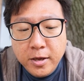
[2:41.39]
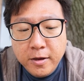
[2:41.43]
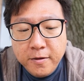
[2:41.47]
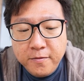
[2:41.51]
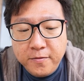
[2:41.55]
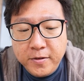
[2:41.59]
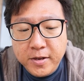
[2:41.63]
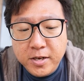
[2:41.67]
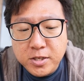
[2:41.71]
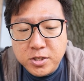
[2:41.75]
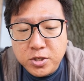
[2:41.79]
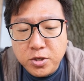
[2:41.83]

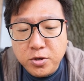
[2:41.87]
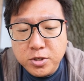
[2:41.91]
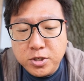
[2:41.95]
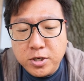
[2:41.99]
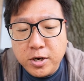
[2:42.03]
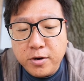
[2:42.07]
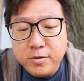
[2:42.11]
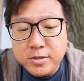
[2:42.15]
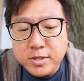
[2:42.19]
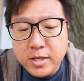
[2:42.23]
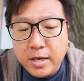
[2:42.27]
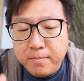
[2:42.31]
Venusaur,
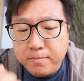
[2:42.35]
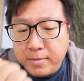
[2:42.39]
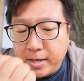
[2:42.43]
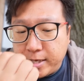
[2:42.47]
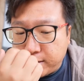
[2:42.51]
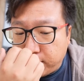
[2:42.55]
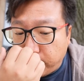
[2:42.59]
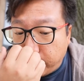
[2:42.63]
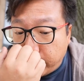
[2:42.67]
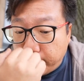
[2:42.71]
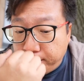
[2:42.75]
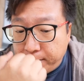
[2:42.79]
Charizard and
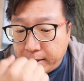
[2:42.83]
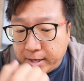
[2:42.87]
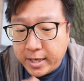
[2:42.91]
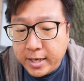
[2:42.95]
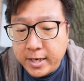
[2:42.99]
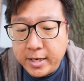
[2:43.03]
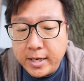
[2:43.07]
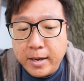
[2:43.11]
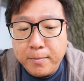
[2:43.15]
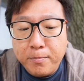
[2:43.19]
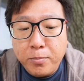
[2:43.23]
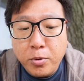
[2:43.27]
Blastoise are
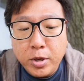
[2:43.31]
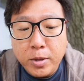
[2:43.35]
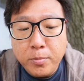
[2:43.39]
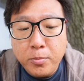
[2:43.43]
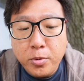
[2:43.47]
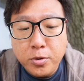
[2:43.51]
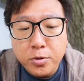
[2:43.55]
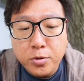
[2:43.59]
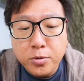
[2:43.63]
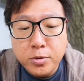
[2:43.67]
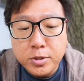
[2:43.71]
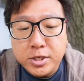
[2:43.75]
making their
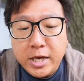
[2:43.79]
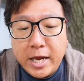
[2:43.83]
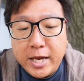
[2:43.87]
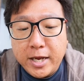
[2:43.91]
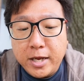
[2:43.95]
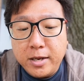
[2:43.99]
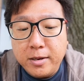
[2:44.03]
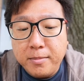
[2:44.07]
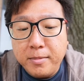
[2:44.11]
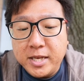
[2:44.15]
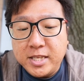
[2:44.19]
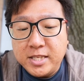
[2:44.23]
Pokemon GO
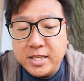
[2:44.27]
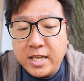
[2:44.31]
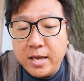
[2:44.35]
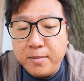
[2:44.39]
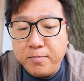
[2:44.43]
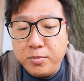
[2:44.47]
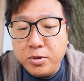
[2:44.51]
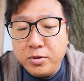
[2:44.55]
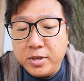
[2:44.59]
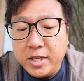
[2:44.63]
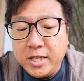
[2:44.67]
Gigantamax debut.